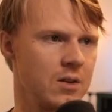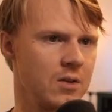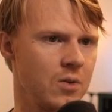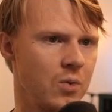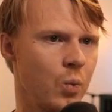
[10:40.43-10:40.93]

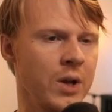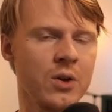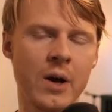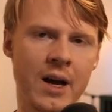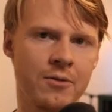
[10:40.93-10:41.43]
When you
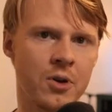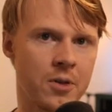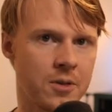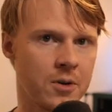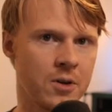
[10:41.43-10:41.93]
have your
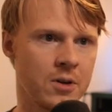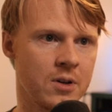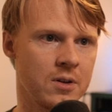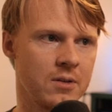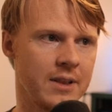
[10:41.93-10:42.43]
third
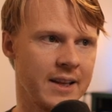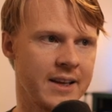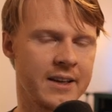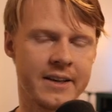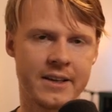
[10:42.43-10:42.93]

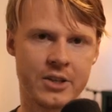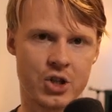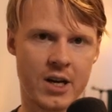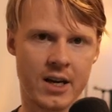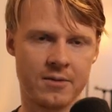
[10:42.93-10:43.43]
link in a
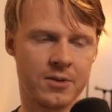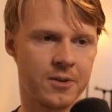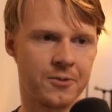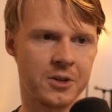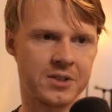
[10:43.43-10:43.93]
chain for the
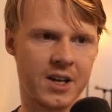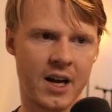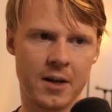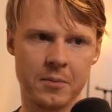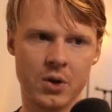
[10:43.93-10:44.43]
first
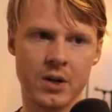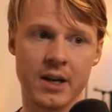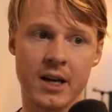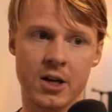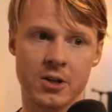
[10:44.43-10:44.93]
time, you get a
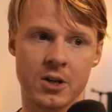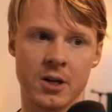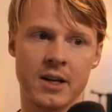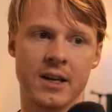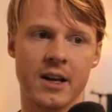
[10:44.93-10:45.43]
character
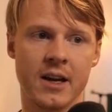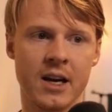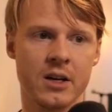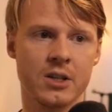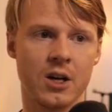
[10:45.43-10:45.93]
arc. And a
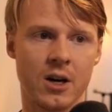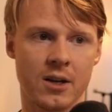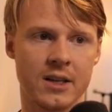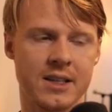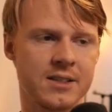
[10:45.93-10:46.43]
character
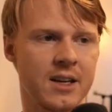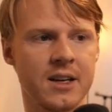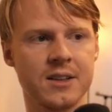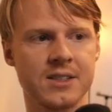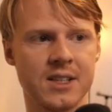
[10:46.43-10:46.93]
arc is kind
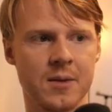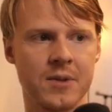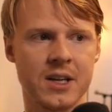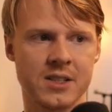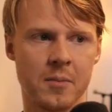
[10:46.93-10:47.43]
of the same
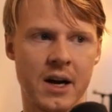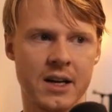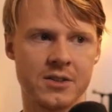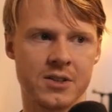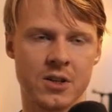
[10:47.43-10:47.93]
thing as a
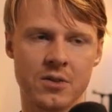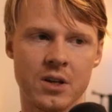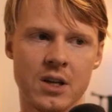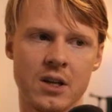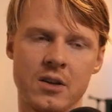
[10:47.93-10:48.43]
milestone.
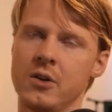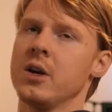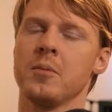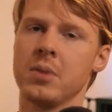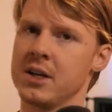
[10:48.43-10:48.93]
You
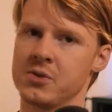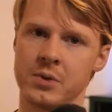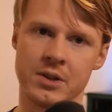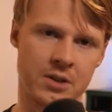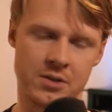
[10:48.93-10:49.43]
get
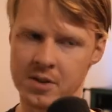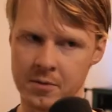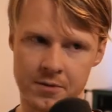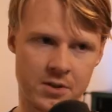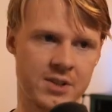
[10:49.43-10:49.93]
+1 to some of
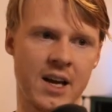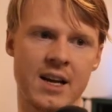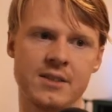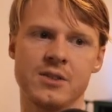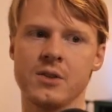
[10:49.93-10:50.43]
your
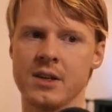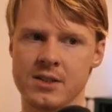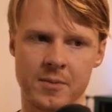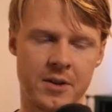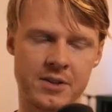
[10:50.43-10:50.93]
stats, you get
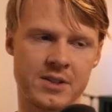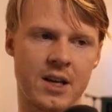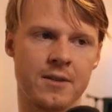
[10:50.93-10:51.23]
some other stuff.